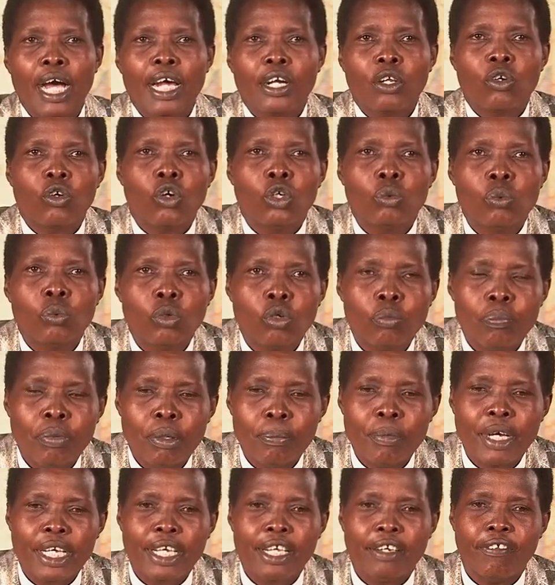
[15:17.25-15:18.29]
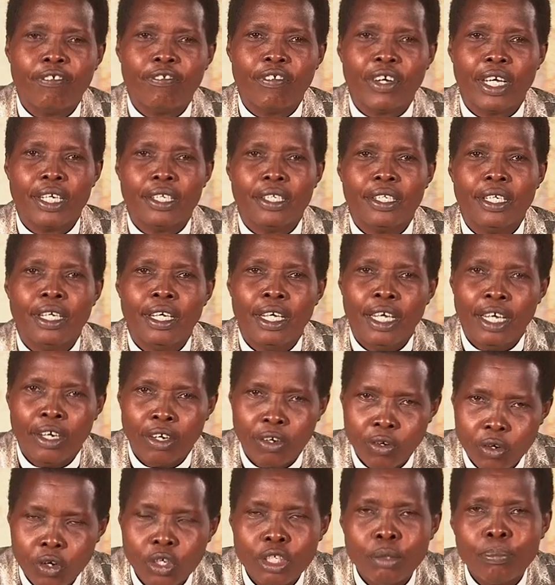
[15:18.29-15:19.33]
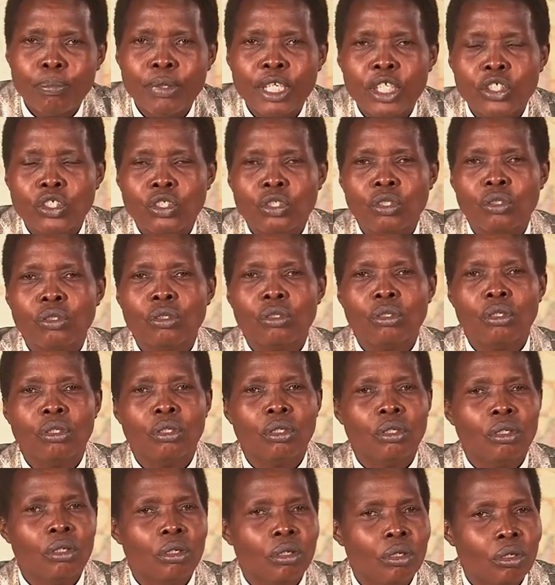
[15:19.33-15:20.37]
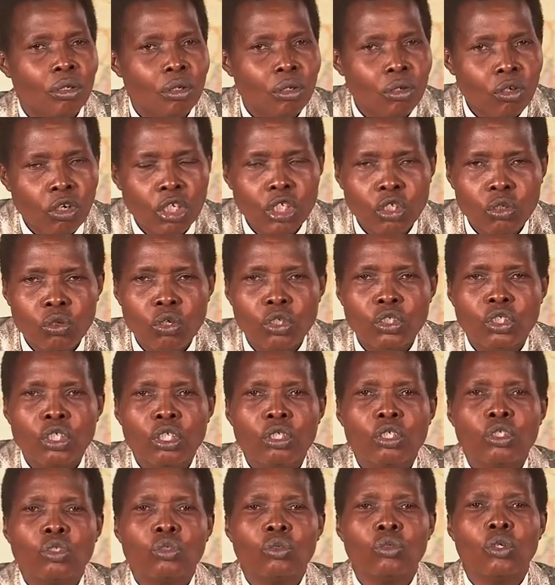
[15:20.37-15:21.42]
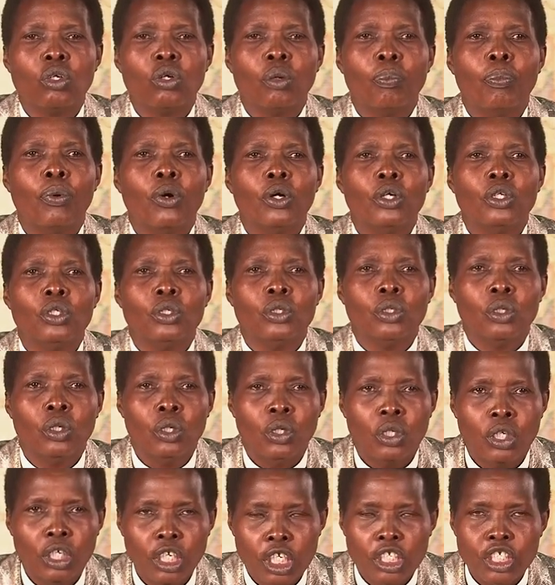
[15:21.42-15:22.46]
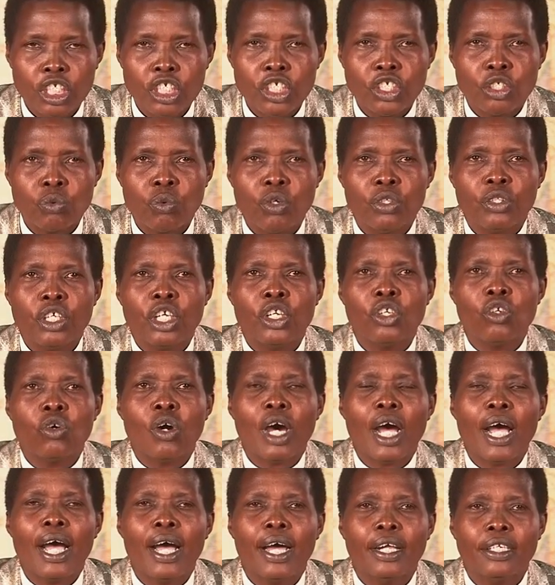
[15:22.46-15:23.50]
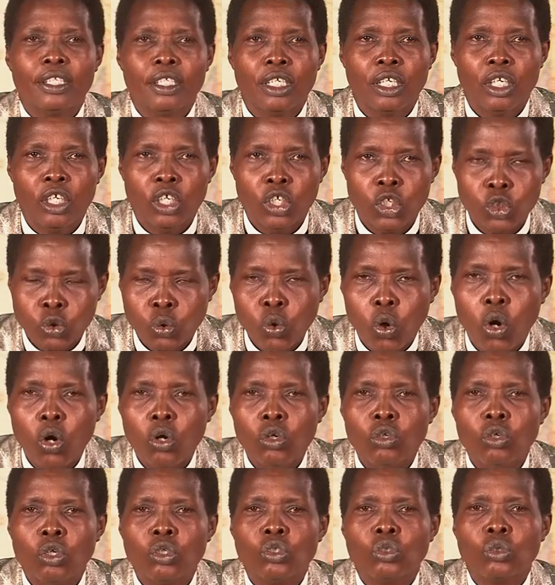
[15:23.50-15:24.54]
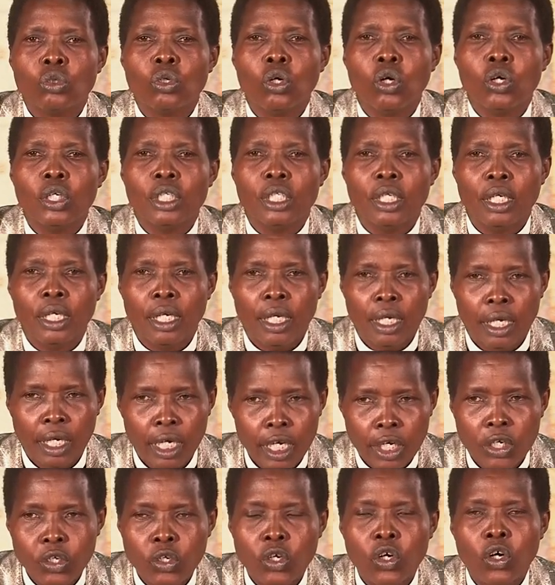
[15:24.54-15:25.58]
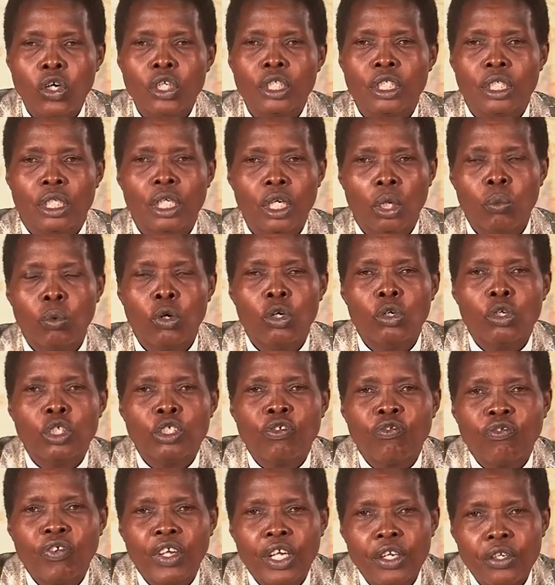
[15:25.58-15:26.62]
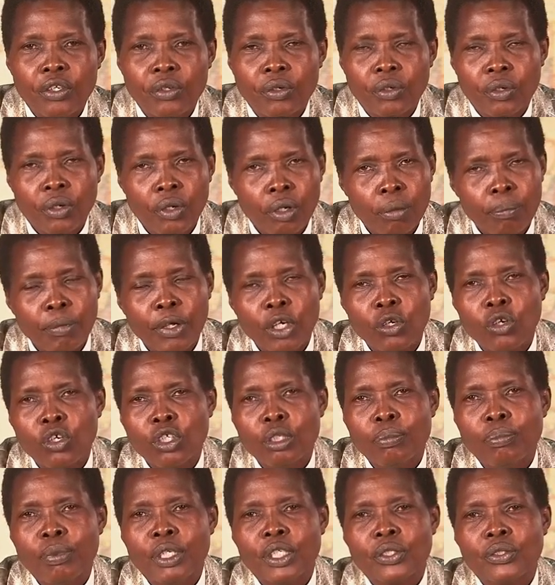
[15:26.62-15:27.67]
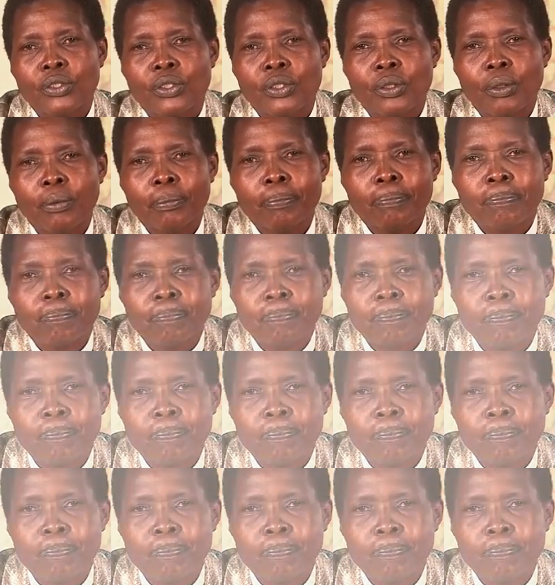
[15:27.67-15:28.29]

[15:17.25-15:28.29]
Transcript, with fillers: And God will be magnified. God bless you. God continue to uphold you. It is within your hand to hold on to God, and God will not fail you. May God bless you.